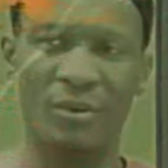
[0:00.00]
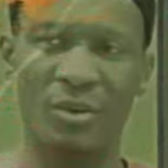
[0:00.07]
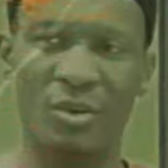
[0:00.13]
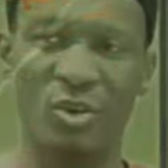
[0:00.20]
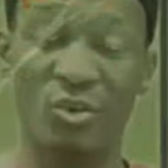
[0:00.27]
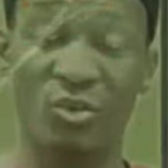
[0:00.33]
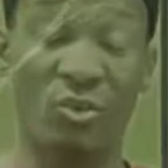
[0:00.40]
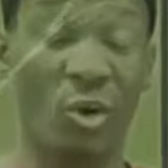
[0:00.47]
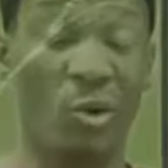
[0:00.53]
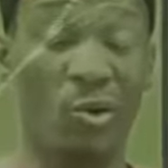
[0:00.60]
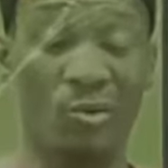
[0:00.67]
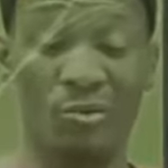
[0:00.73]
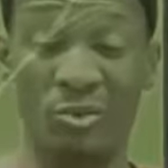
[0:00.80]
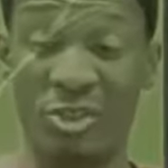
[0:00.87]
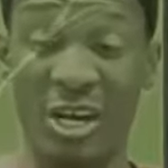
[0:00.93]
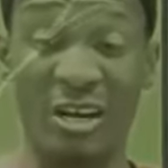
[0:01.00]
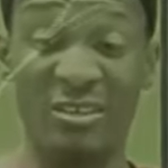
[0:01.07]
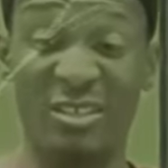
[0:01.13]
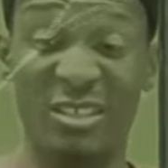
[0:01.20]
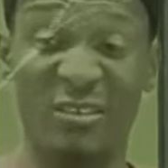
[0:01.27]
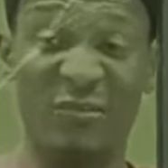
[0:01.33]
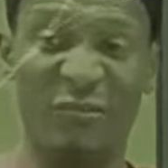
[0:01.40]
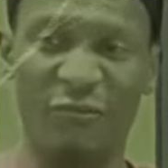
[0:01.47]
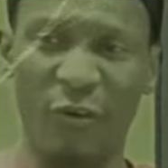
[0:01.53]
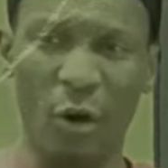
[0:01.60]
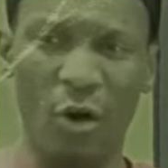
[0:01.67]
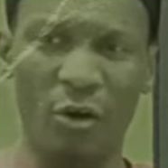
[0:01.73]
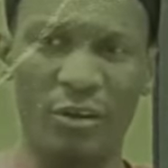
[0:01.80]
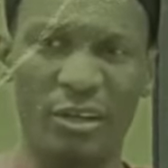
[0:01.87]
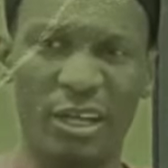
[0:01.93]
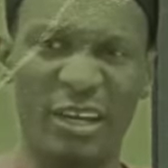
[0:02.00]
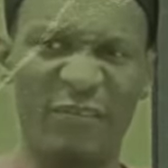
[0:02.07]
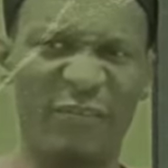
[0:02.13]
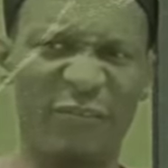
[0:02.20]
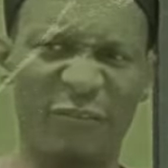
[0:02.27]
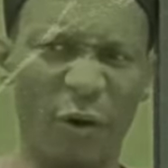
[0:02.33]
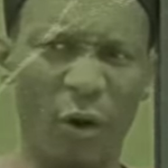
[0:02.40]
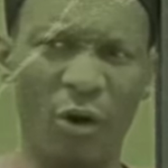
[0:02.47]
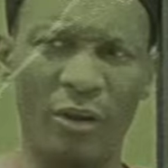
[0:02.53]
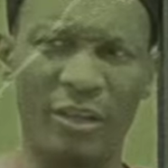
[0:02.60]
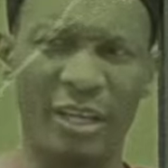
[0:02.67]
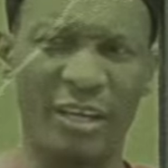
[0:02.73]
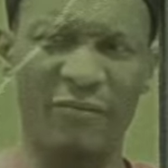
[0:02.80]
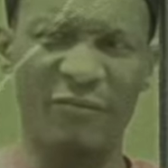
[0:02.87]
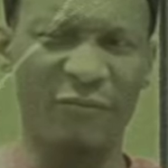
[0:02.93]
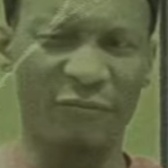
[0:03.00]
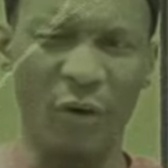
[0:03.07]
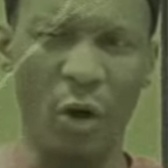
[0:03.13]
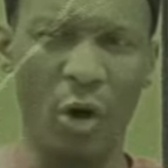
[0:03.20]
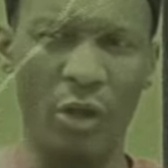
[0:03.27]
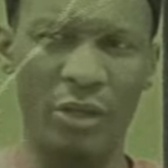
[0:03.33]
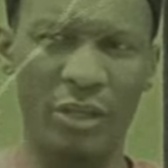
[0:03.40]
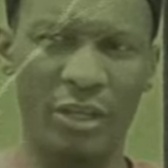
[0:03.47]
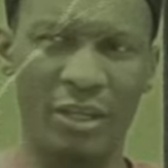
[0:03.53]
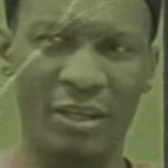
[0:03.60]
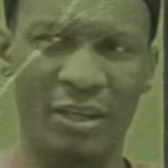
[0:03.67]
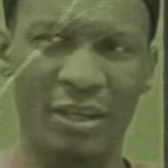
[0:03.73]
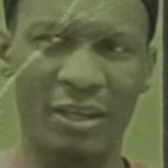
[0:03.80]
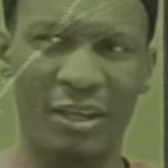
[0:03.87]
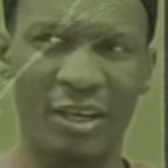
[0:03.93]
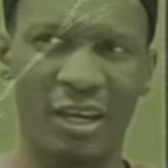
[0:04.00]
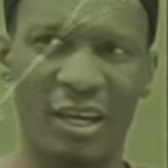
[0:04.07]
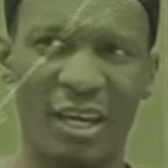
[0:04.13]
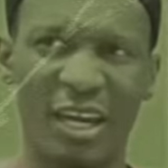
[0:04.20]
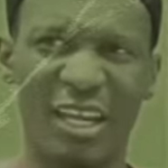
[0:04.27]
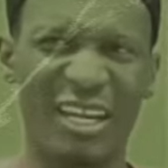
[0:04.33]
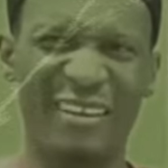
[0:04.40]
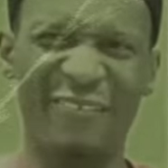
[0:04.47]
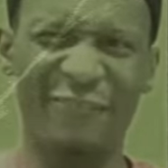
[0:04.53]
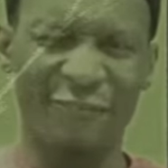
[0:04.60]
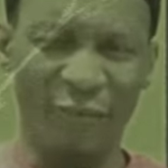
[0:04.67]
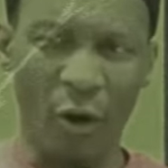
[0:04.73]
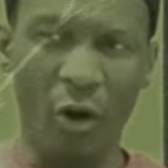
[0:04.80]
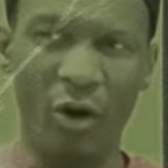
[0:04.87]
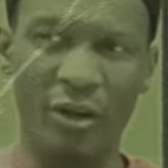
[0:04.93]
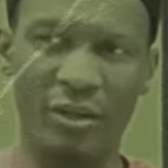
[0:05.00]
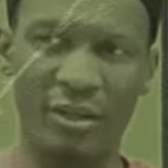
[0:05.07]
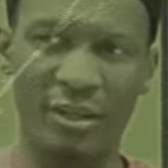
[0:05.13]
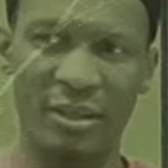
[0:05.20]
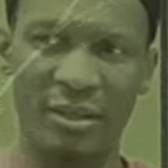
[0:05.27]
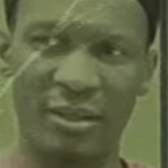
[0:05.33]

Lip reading: So Johnson fought and fought and fought, and he fought.